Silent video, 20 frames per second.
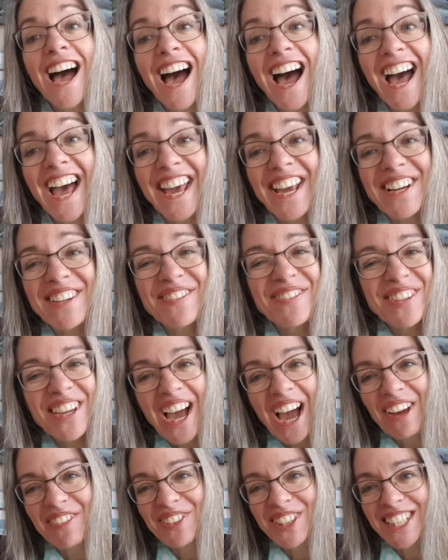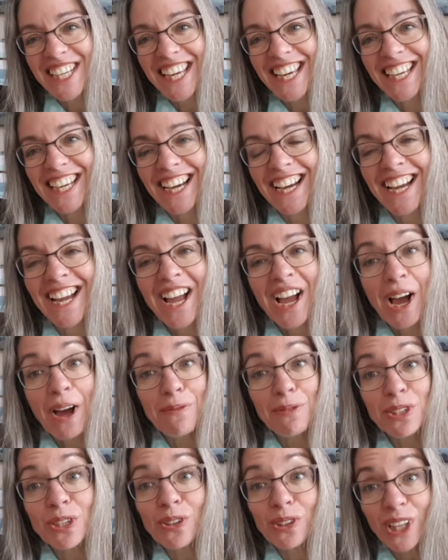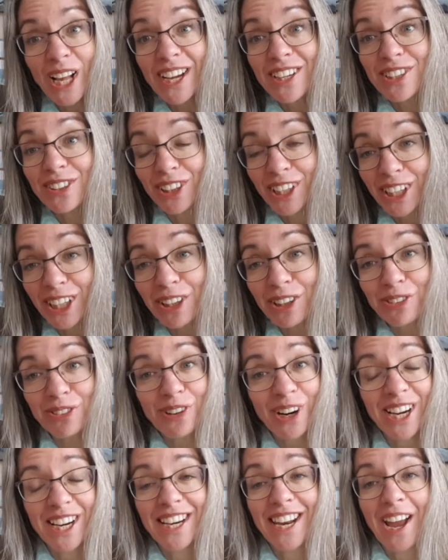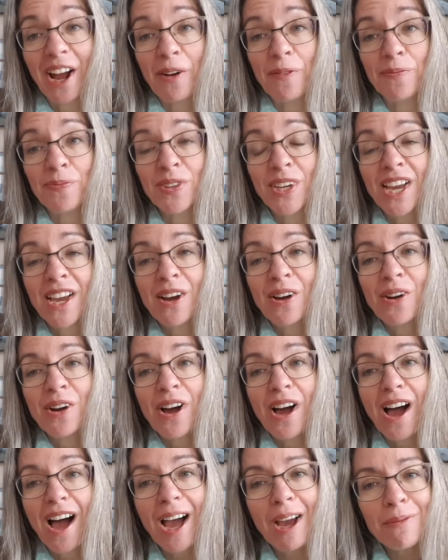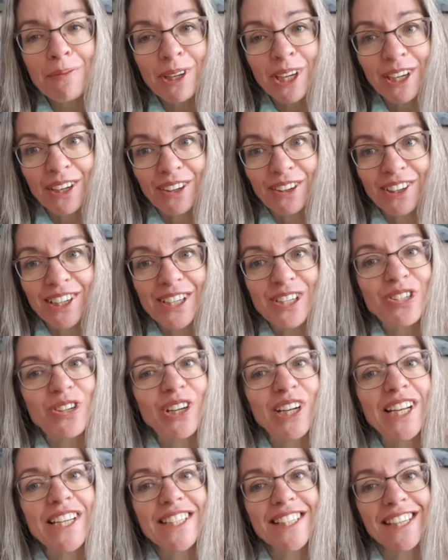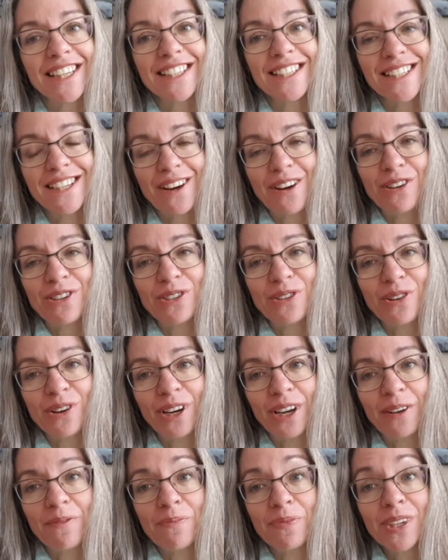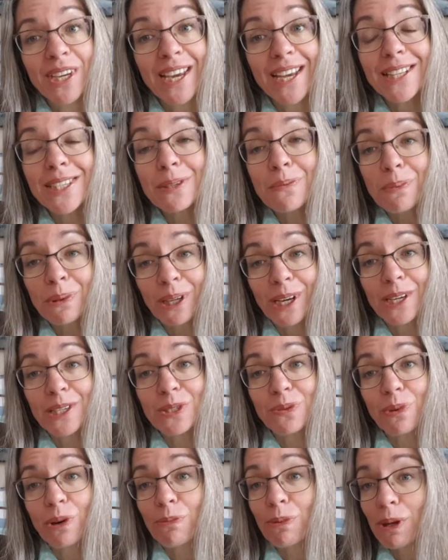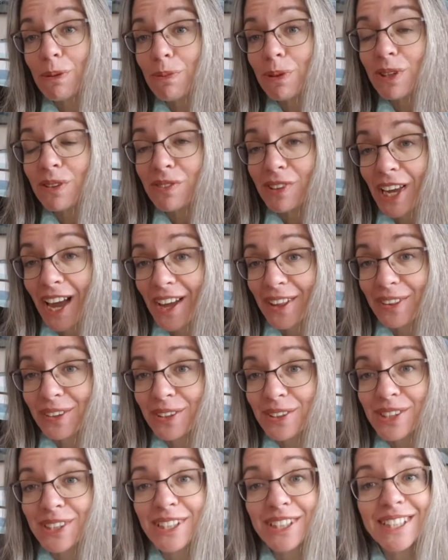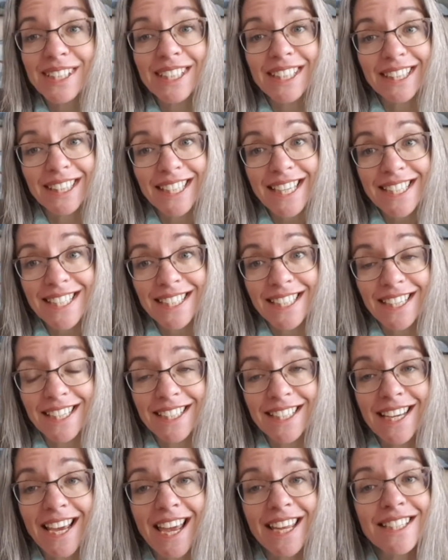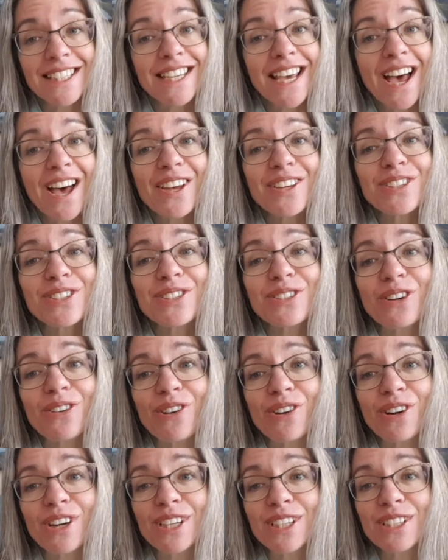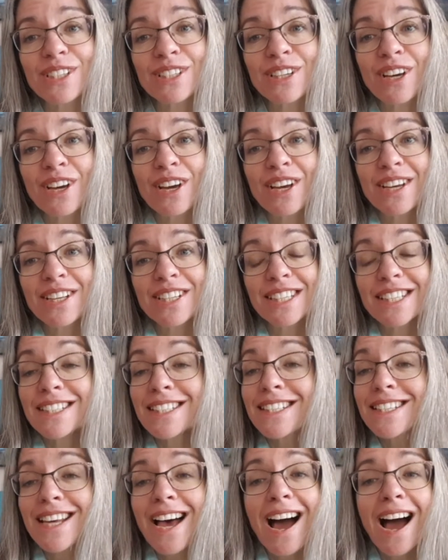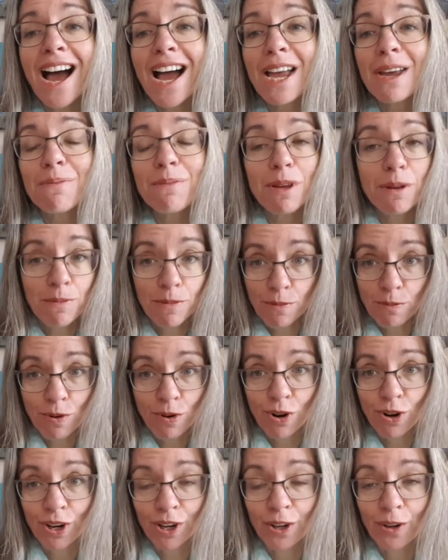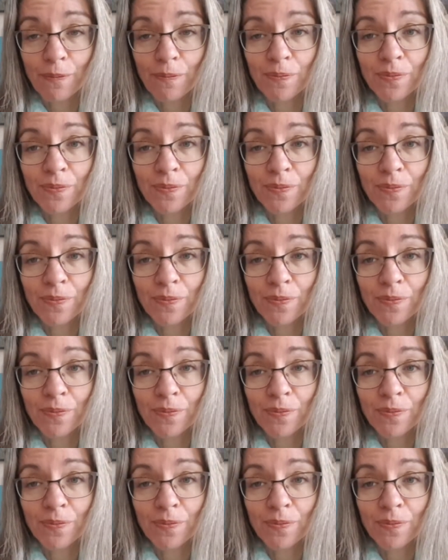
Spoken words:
Hi, I'm Danica. I'm so glad you're here right now. I'm here in Treaty 6 territory. It's a place where people have gathered to listen and tell stories since time immemorial.